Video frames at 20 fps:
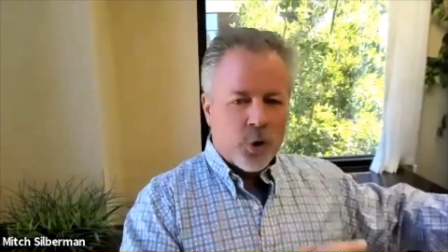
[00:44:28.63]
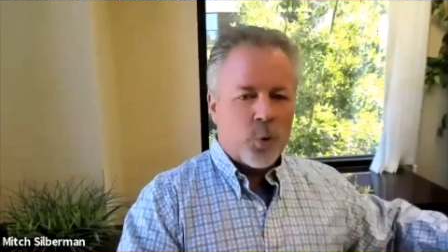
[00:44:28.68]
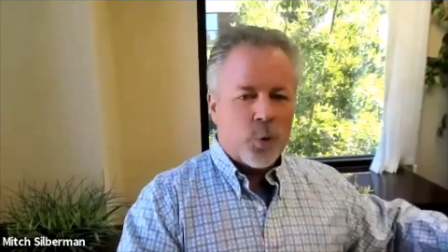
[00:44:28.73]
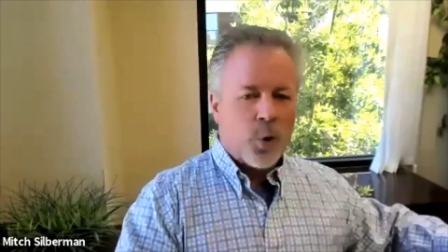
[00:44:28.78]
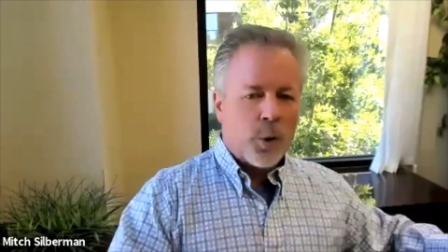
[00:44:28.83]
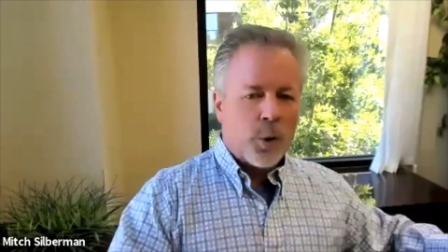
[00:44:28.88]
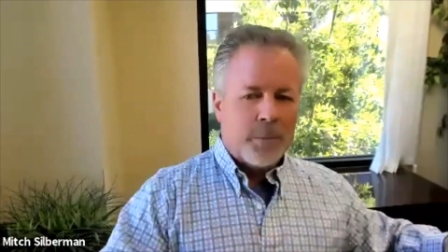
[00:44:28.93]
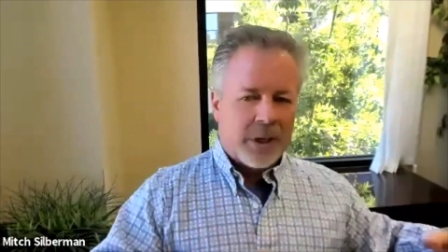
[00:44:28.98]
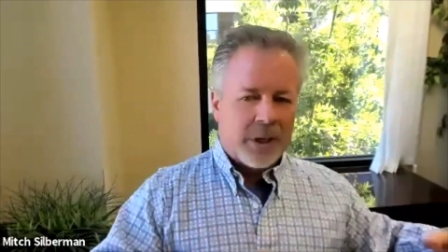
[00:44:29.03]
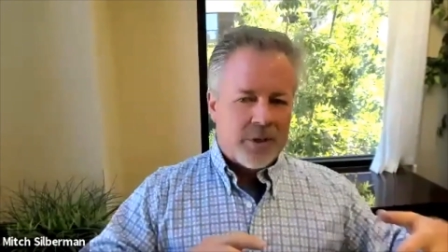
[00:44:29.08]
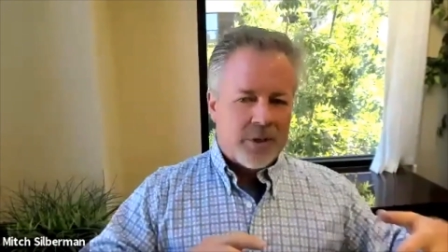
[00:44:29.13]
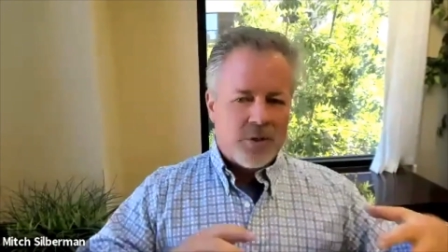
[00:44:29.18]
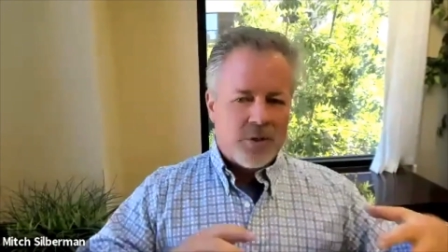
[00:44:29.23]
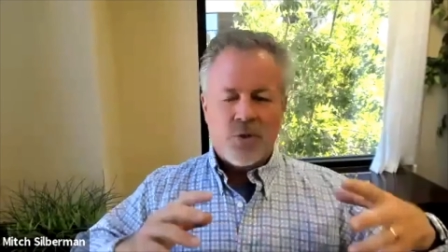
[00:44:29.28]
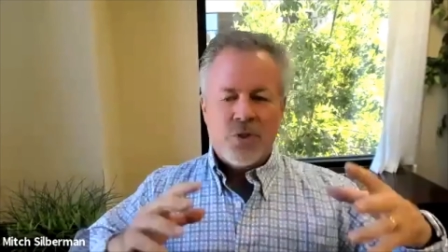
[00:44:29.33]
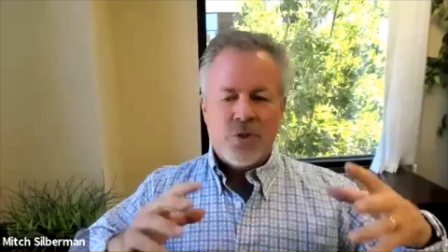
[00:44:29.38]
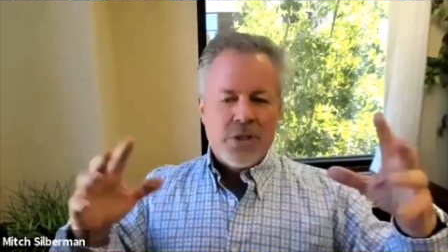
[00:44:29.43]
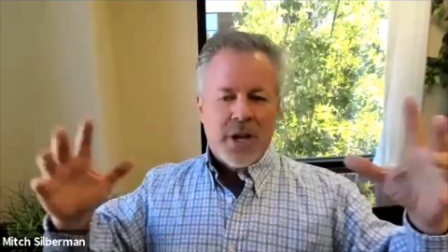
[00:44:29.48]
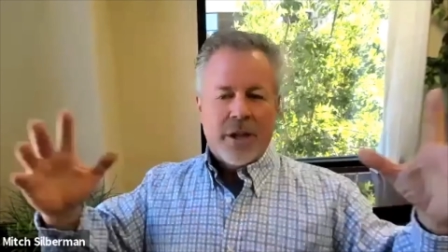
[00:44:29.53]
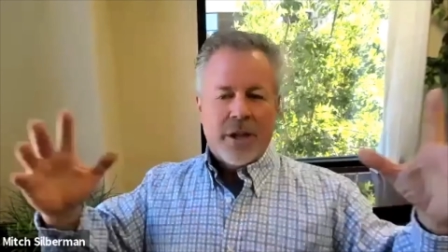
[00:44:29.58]
road because there's
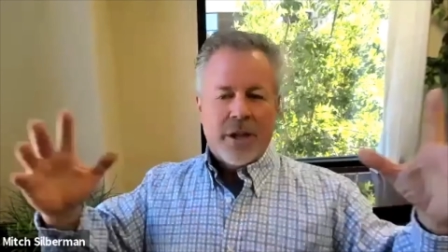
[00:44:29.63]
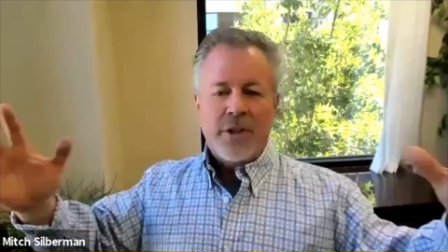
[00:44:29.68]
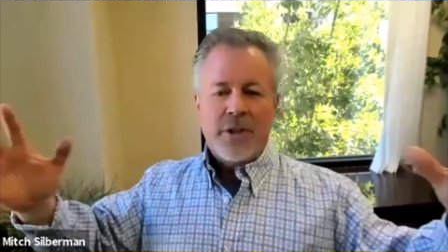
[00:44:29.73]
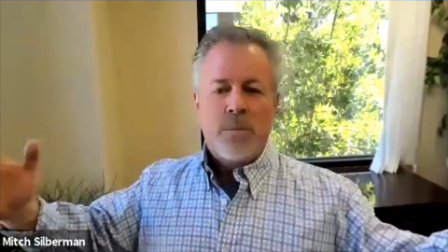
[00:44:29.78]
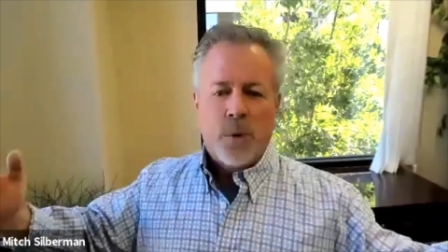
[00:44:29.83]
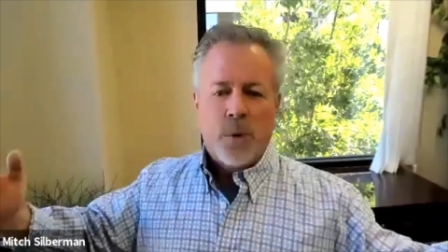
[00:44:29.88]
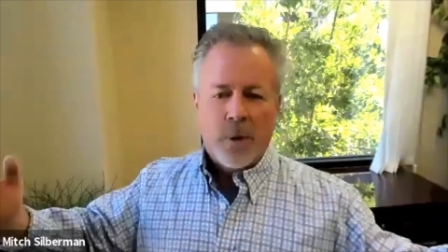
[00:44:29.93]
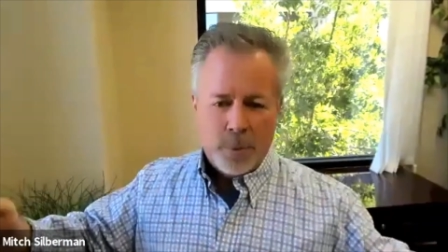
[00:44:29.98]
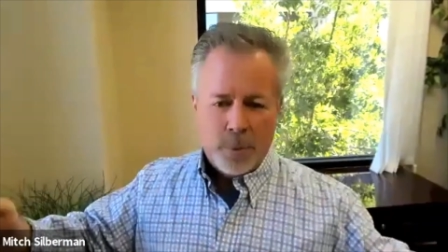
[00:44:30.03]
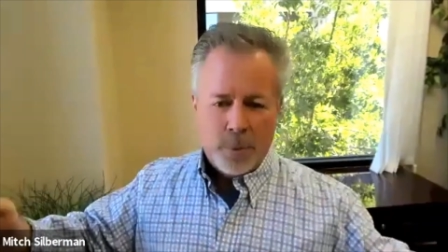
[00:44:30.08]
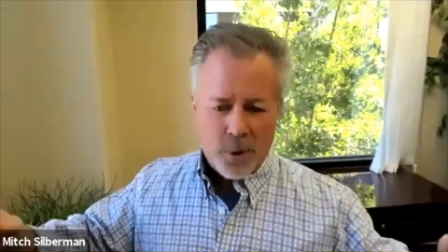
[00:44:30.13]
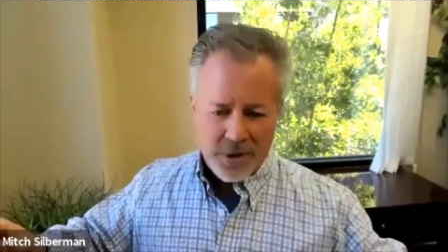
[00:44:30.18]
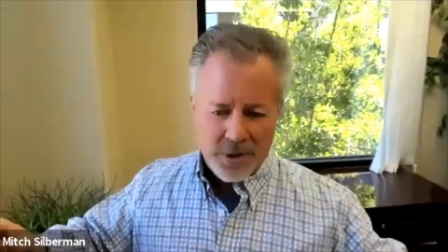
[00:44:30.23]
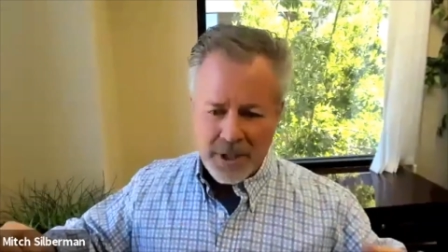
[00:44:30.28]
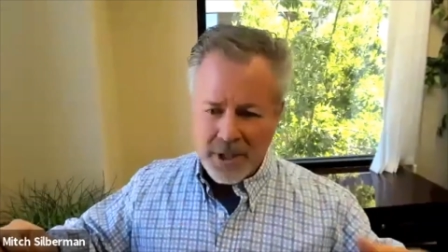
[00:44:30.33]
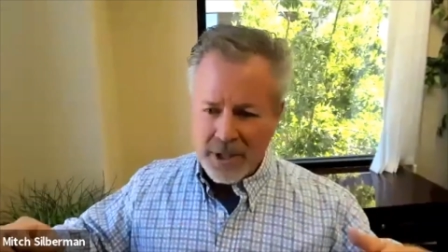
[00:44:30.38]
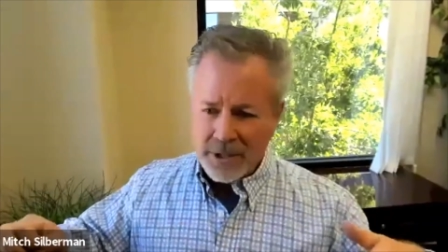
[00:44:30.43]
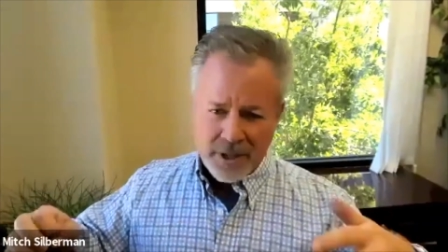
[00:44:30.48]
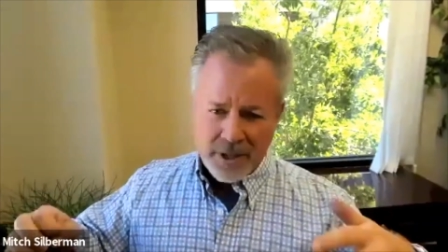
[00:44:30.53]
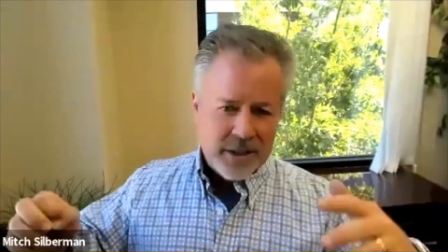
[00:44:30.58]
nothing more important
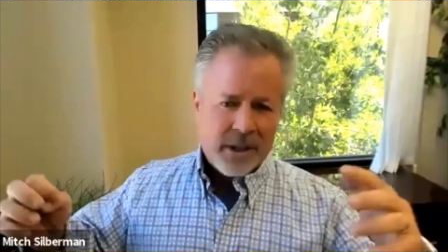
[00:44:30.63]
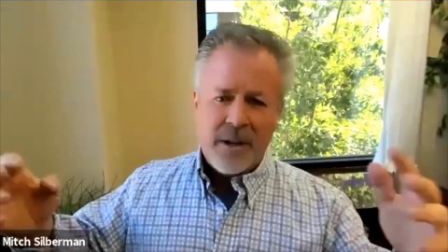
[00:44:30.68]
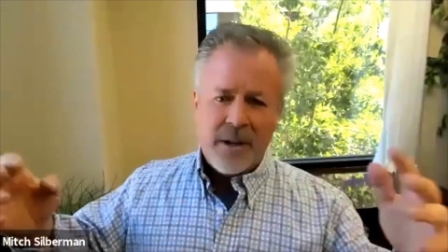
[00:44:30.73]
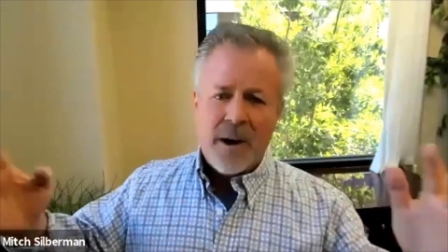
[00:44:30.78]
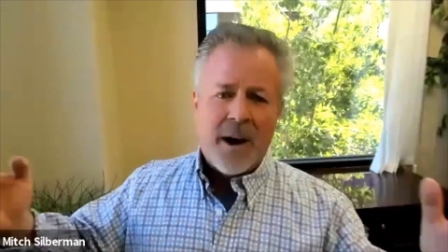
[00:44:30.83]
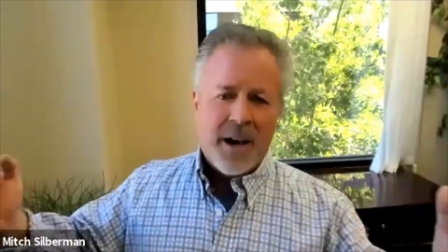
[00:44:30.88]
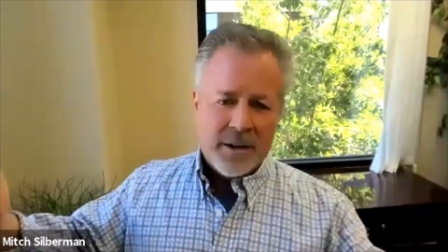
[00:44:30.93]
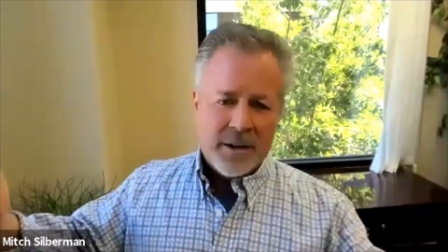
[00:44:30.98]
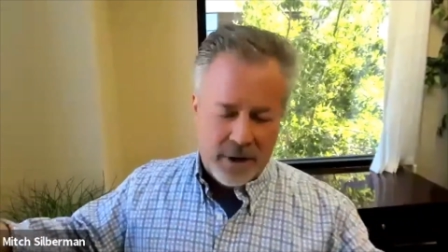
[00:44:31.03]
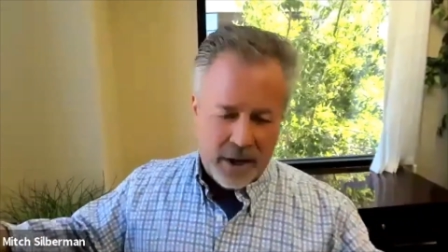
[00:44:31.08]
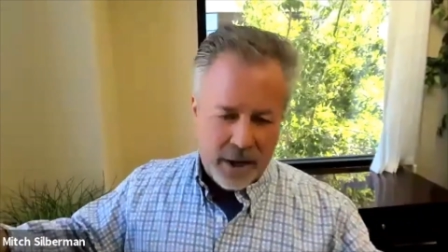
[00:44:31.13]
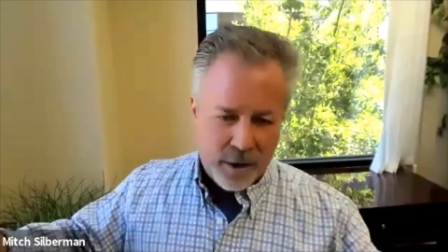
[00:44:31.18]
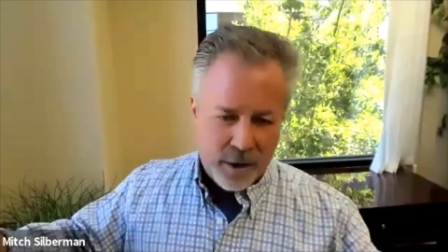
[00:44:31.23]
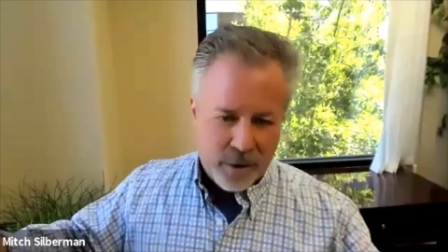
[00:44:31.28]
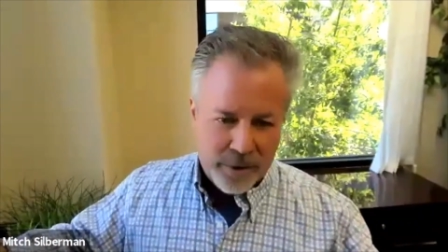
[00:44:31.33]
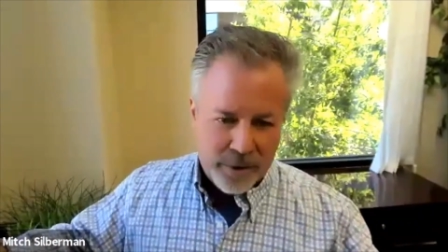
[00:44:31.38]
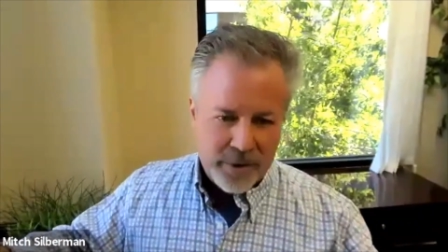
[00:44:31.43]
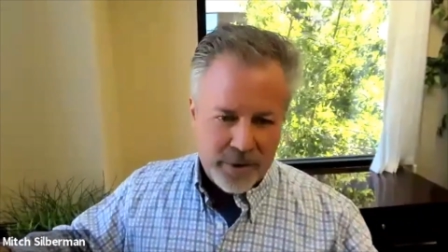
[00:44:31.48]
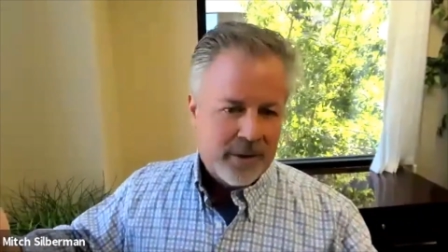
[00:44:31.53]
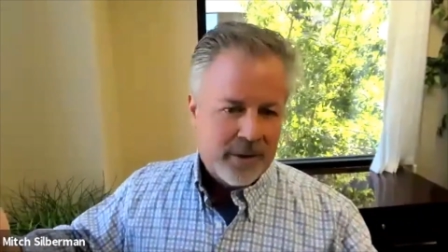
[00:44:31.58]
than the god of
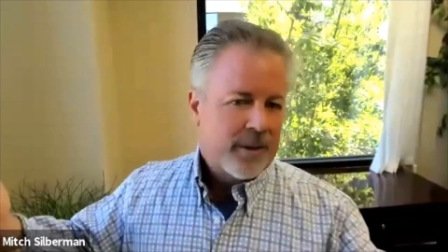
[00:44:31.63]
health